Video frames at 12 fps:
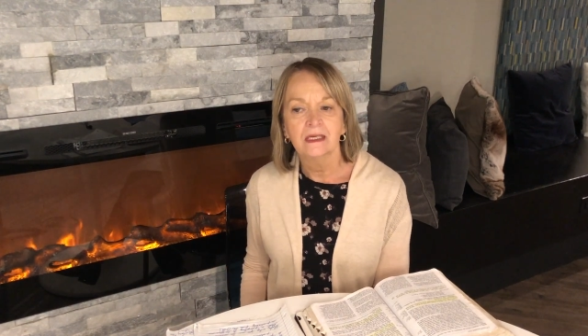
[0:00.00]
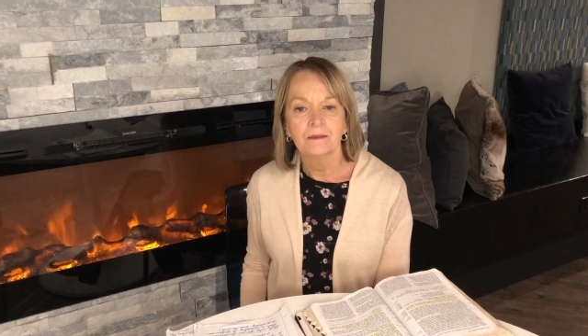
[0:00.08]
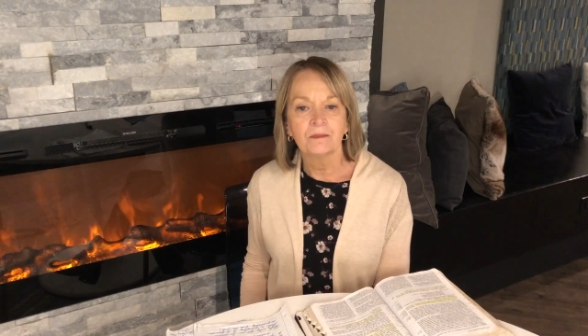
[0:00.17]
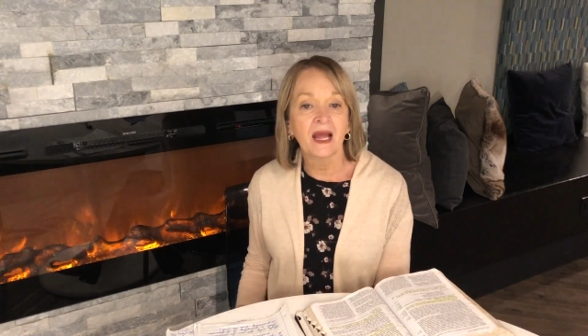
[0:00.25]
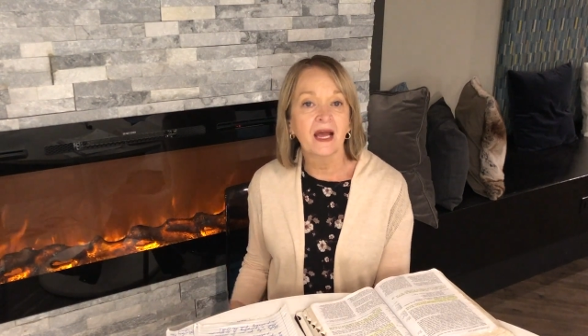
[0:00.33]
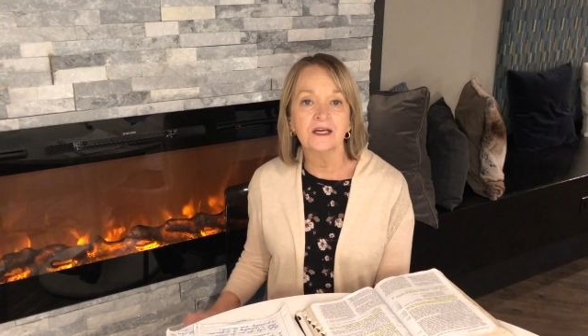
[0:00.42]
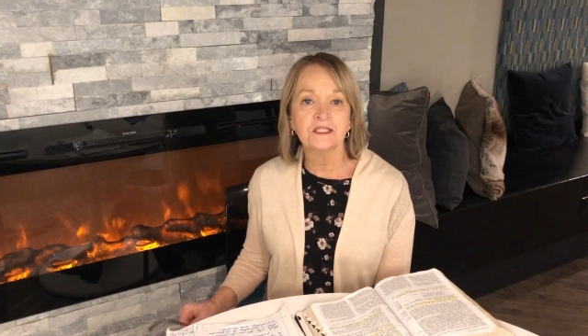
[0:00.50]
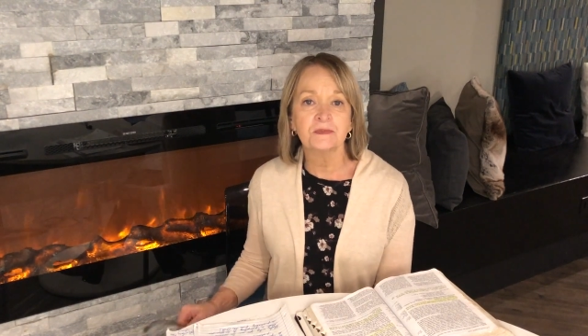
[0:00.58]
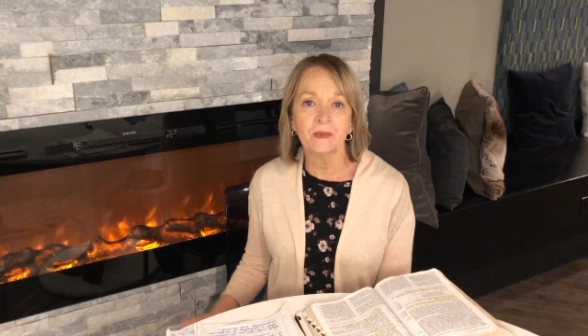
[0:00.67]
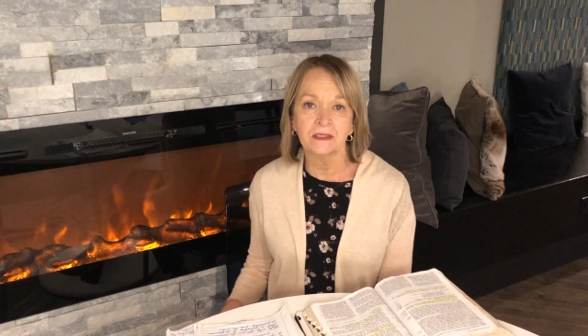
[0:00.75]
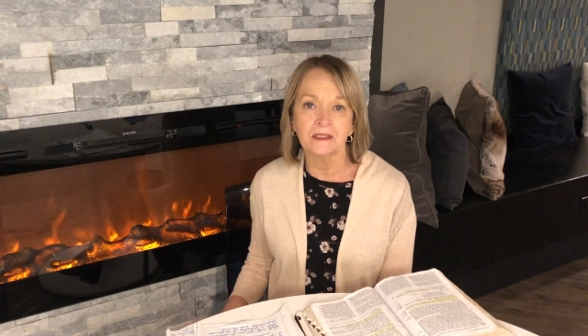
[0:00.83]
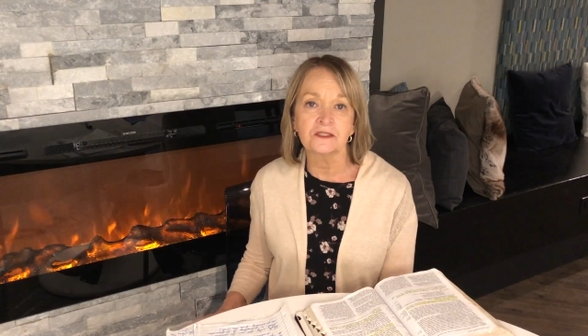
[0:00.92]
My
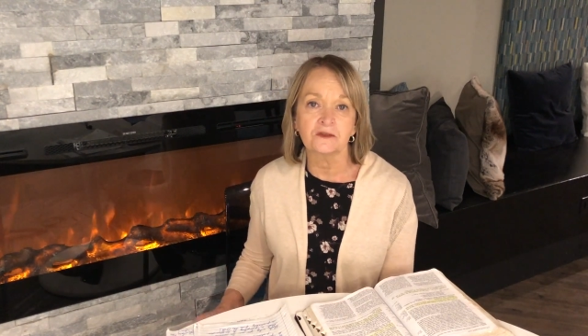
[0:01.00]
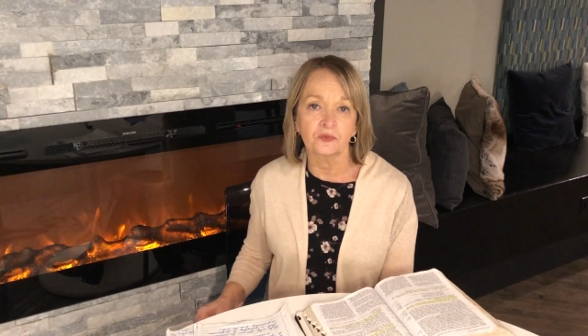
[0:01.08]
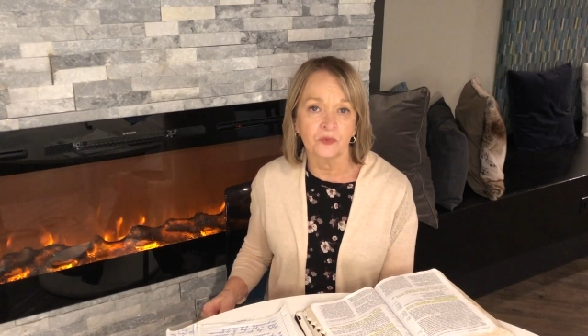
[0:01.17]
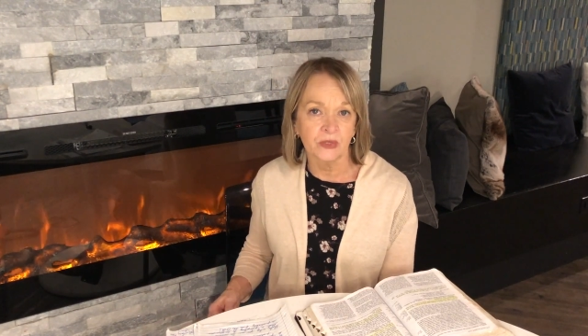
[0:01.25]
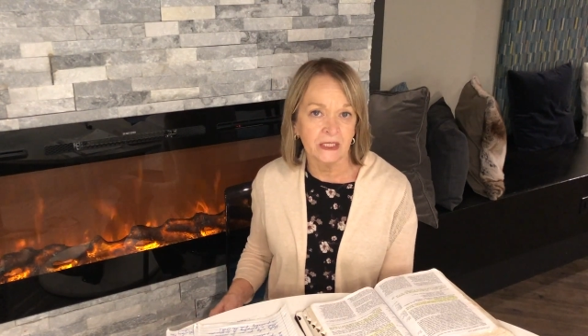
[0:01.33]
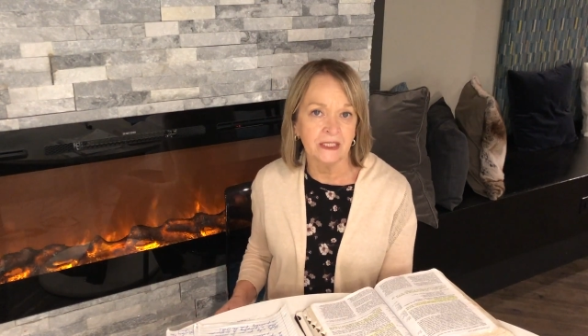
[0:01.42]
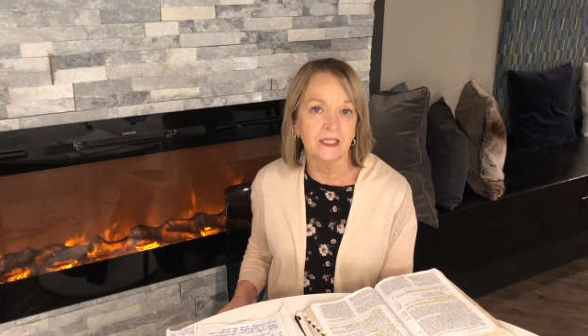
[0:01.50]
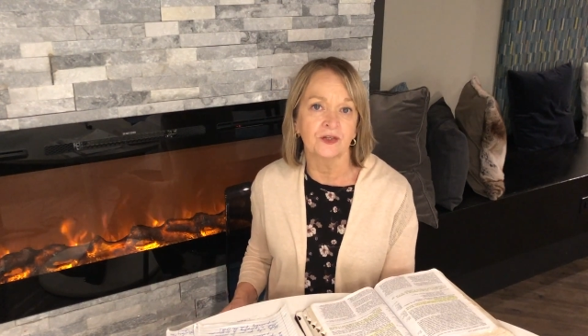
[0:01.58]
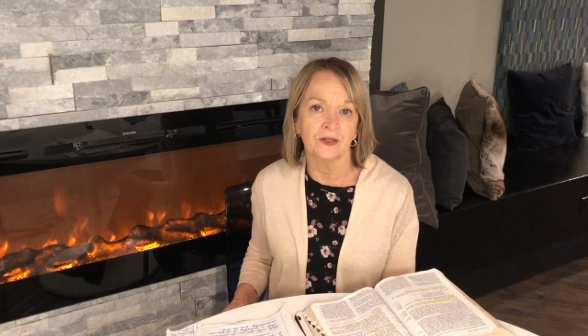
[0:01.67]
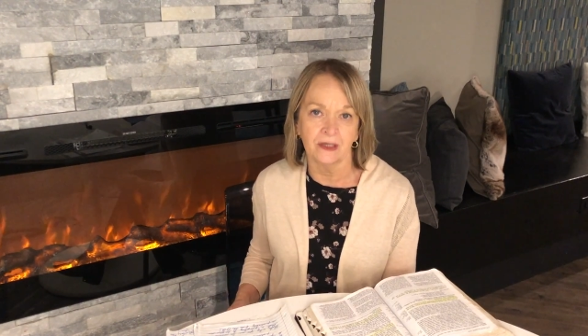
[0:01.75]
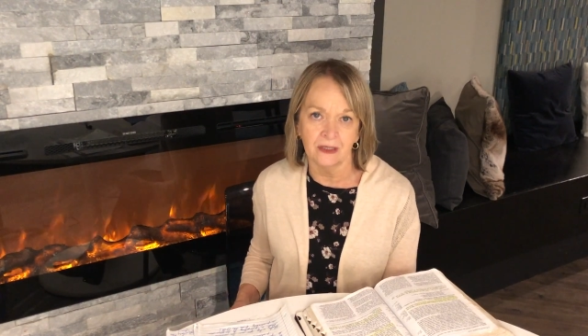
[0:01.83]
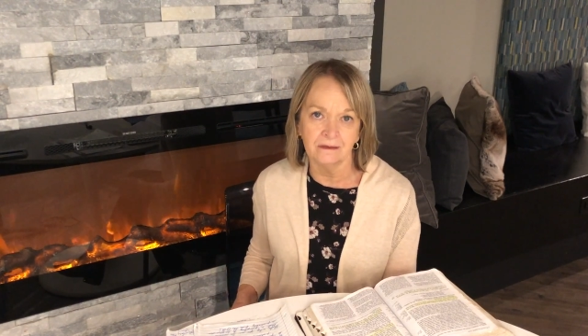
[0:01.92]
husband is really
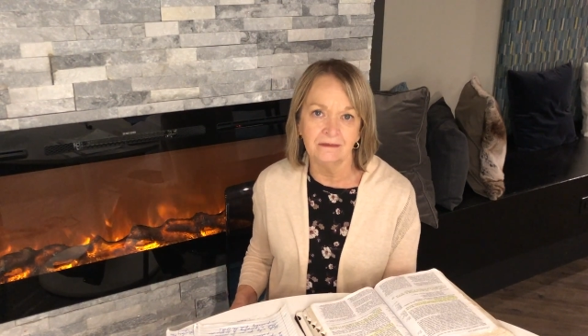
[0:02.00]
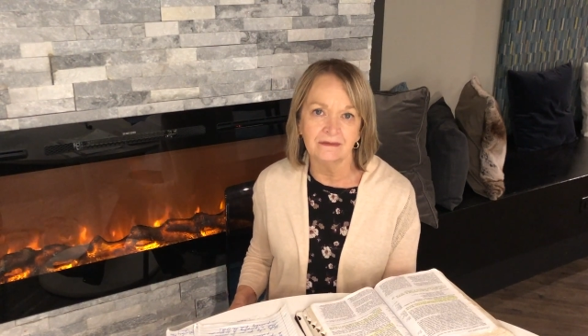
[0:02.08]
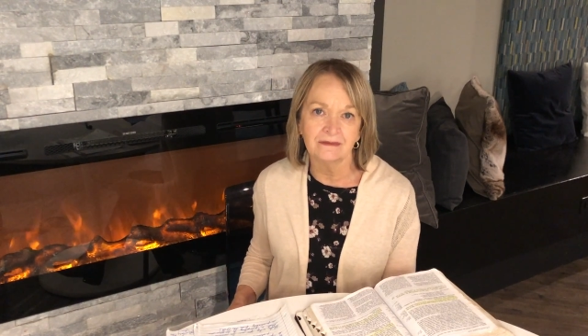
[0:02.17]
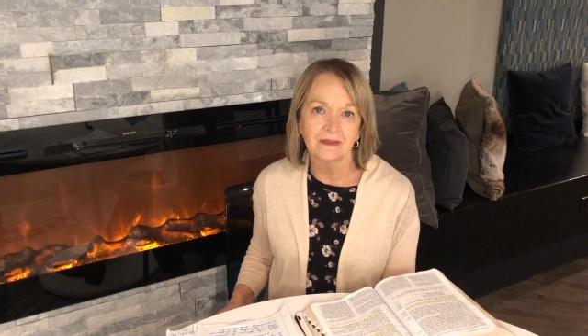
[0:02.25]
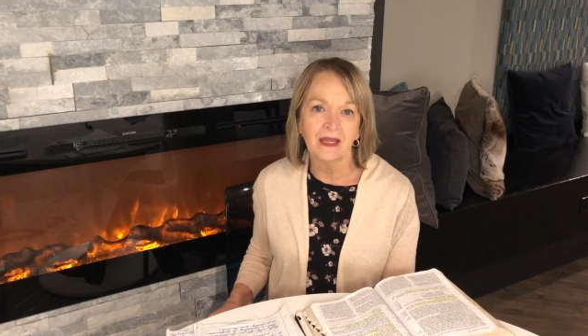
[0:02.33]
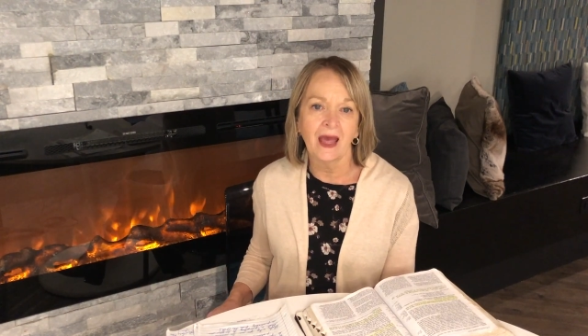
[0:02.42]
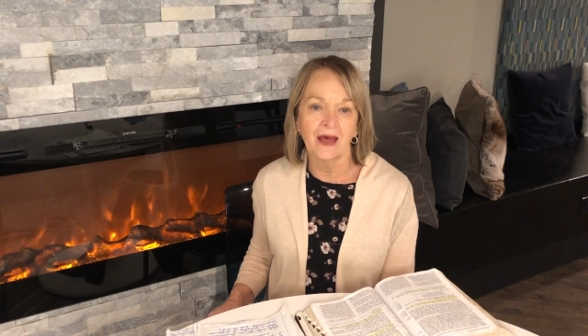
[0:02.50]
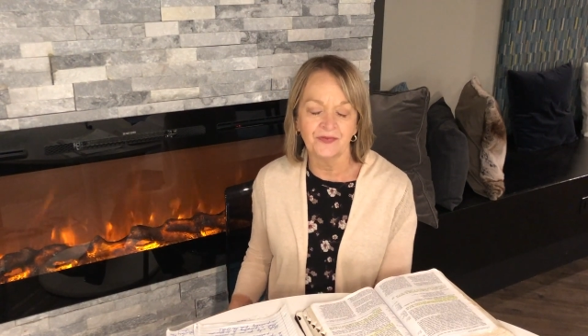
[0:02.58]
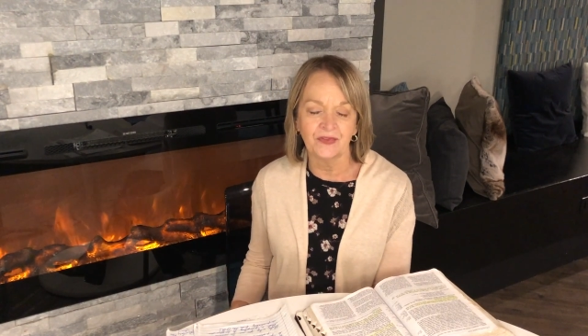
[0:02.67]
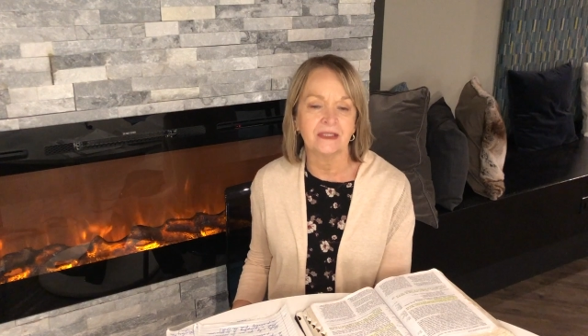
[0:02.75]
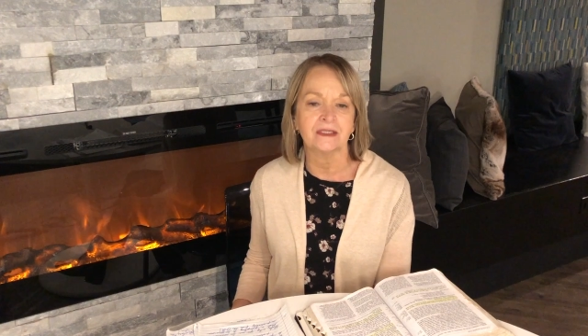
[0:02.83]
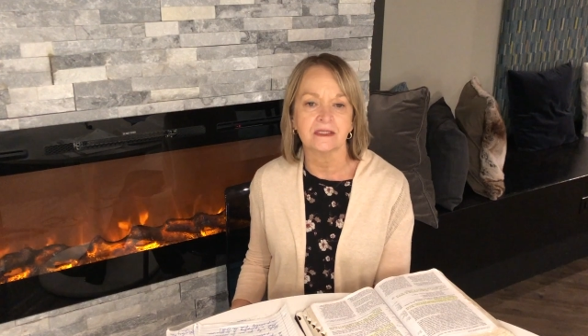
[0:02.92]
good
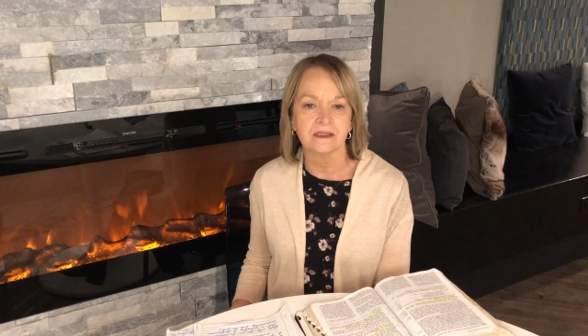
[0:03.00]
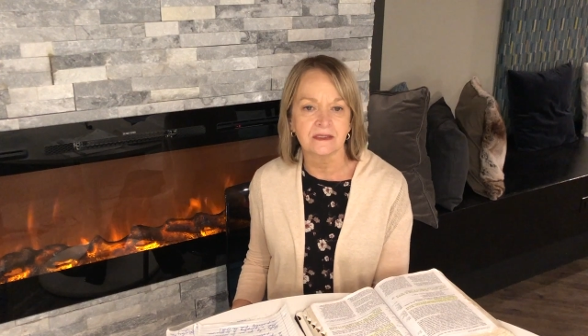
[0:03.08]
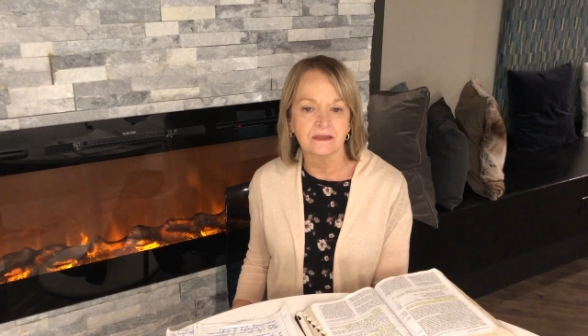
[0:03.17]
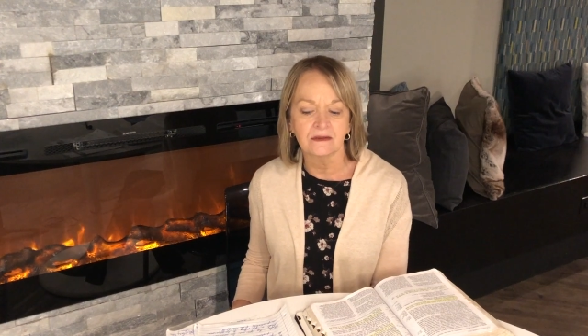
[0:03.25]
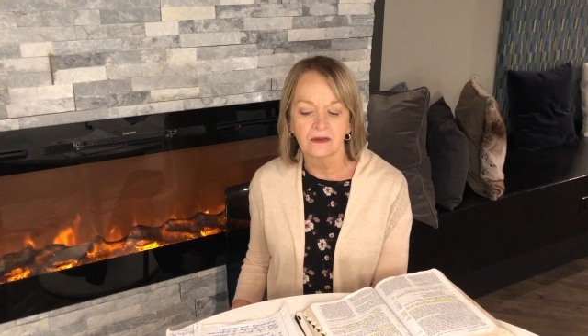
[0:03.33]
at this.